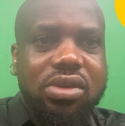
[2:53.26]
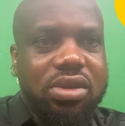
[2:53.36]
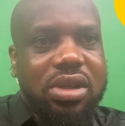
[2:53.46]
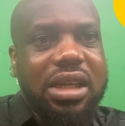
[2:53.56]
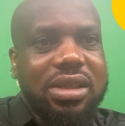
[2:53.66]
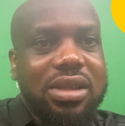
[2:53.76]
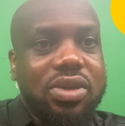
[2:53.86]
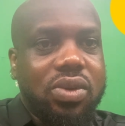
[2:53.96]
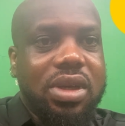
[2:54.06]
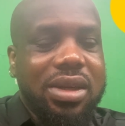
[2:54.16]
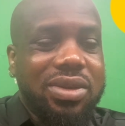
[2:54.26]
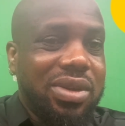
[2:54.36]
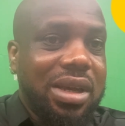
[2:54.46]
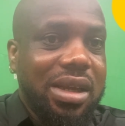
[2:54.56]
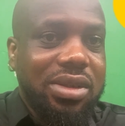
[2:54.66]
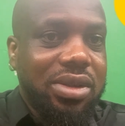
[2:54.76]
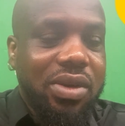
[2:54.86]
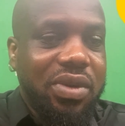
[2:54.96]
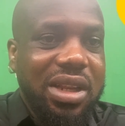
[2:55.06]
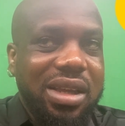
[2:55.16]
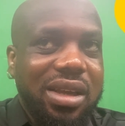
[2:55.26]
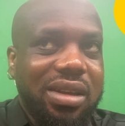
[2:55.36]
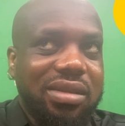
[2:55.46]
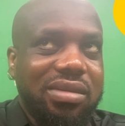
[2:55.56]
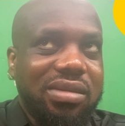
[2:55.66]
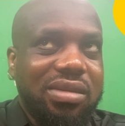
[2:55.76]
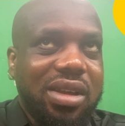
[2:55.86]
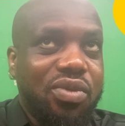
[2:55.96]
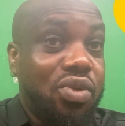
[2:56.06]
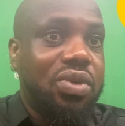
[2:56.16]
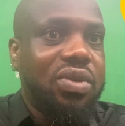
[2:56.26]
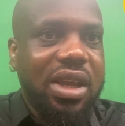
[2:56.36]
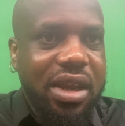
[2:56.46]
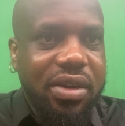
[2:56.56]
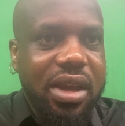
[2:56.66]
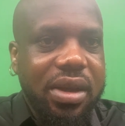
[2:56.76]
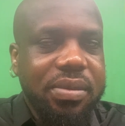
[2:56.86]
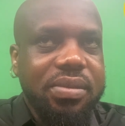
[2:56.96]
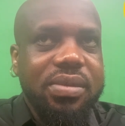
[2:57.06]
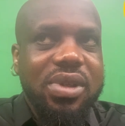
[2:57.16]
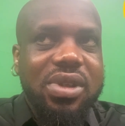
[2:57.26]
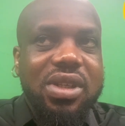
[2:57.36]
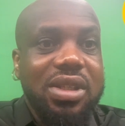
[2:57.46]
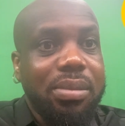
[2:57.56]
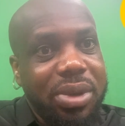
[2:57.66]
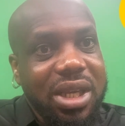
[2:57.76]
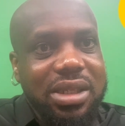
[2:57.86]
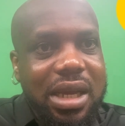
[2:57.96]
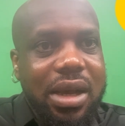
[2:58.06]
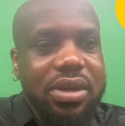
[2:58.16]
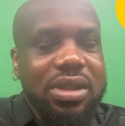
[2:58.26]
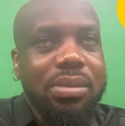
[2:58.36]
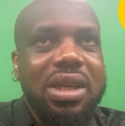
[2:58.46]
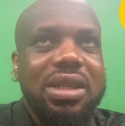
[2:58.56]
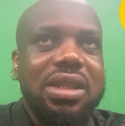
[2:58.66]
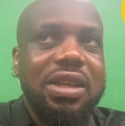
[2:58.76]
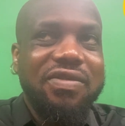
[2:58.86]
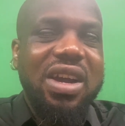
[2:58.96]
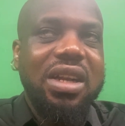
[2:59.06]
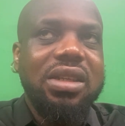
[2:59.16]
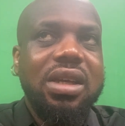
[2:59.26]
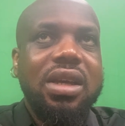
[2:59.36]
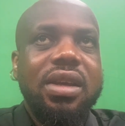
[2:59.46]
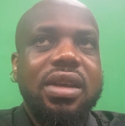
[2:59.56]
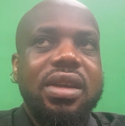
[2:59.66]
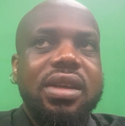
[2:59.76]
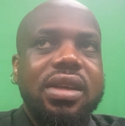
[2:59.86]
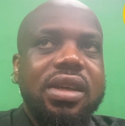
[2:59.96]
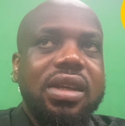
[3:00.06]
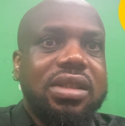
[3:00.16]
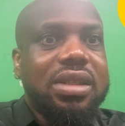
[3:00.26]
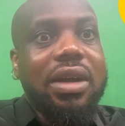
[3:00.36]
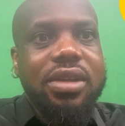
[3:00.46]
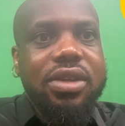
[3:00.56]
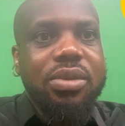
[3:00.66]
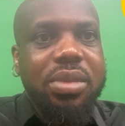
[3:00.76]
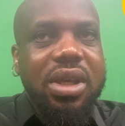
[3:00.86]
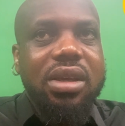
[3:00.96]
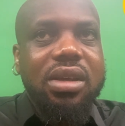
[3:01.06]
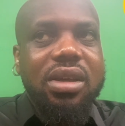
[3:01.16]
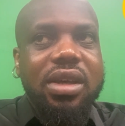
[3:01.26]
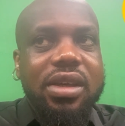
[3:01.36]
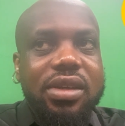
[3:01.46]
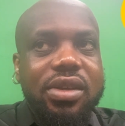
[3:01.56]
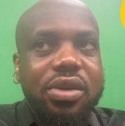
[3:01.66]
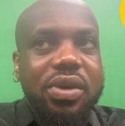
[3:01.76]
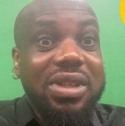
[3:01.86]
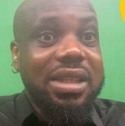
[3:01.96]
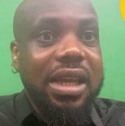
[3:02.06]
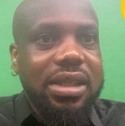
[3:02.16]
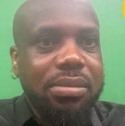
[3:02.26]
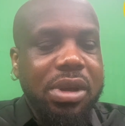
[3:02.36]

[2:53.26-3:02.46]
That is Nsukka. Nsukka is not really a rural area. It's a big town. It's a big city. In fact, it started to be, a state.